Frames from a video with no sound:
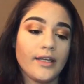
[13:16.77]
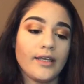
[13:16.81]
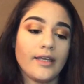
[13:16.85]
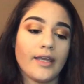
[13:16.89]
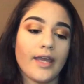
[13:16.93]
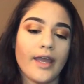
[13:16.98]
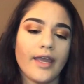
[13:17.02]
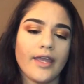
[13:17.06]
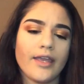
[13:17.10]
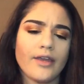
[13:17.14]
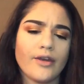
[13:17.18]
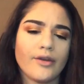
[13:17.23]

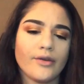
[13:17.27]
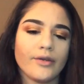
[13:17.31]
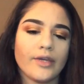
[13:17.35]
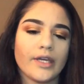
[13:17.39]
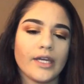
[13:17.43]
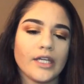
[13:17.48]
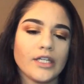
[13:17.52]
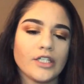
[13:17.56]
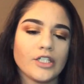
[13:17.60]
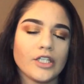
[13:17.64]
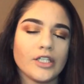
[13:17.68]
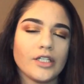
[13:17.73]
yeah, you know,
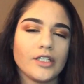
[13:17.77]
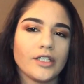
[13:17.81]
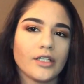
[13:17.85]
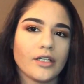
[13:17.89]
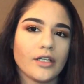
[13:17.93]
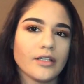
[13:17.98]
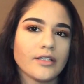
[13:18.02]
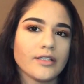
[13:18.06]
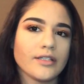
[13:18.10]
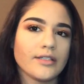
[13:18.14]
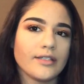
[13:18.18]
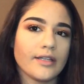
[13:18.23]
getting cheated
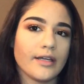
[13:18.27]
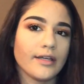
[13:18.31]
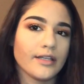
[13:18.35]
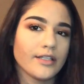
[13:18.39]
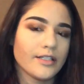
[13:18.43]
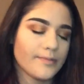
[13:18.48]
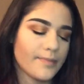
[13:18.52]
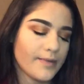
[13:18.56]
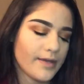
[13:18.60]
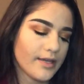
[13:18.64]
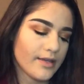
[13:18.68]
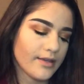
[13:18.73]
on
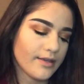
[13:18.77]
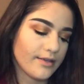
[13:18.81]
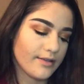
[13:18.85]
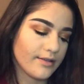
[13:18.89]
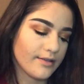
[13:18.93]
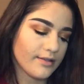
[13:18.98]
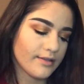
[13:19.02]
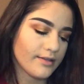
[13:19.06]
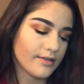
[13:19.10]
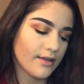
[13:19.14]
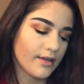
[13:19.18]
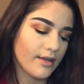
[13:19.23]
sucks
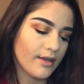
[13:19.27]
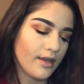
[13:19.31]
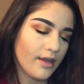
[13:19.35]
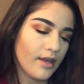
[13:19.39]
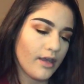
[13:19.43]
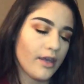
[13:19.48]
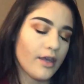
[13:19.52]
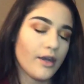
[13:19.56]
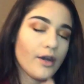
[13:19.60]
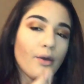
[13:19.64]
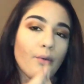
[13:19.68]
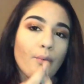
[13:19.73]
because,
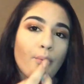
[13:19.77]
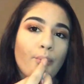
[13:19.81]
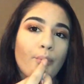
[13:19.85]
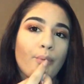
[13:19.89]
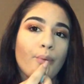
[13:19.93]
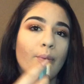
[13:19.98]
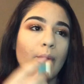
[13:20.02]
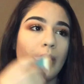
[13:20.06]
you know,